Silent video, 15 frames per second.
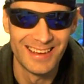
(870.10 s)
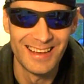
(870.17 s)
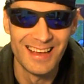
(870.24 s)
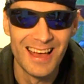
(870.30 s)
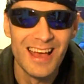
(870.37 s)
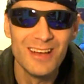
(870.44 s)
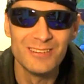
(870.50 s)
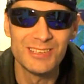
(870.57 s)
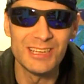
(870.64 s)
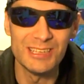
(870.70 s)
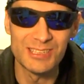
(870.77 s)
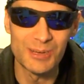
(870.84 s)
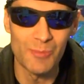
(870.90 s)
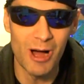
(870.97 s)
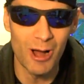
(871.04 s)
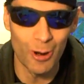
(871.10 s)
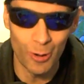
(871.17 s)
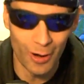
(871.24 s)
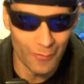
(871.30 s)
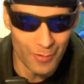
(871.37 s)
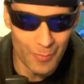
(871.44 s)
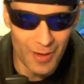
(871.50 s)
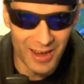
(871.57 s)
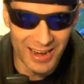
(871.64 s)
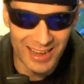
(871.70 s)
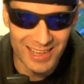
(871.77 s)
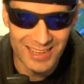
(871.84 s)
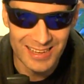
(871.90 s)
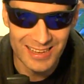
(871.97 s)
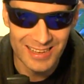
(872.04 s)
okay, I'll See stop. you tomorrow, everybody.
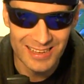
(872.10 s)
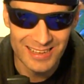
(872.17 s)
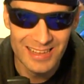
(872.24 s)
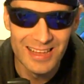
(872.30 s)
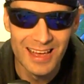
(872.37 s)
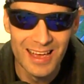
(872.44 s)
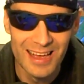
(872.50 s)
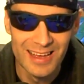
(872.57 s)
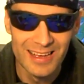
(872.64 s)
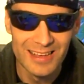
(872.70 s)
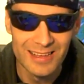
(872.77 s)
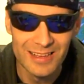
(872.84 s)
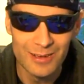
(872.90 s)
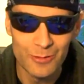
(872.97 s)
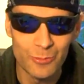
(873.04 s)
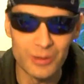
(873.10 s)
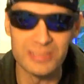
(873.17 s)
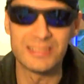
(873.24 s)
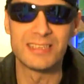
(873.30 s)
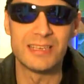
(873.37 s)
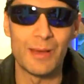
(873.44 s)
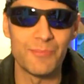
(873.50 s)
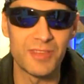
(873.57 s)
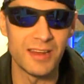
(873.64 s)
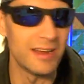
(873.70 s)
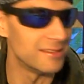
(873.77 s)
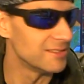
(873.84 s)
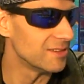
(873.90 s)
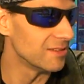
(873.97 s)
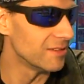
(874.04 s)
This With is, something
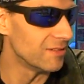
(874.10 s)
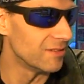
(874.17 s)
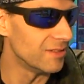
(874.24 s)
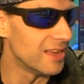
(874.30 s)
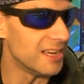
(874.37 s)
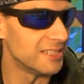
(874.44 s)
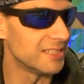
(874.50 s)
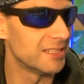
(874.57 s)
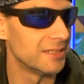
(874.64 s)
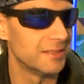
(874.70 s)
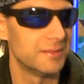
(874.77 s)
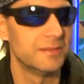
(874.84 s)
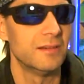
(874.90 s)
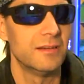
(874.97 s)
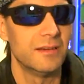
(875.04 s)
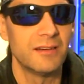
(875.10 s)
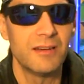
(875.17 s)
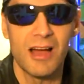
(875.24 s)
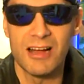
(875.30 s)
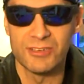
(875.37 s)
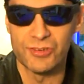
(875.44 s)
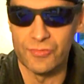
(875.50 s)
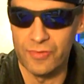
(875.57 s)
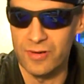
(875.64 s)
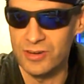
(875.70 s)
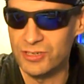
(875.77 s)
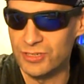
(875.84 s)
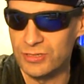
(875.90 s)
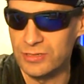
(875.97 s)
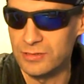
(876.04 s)
else a little less
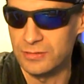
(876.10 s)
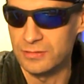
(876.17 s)
controversial.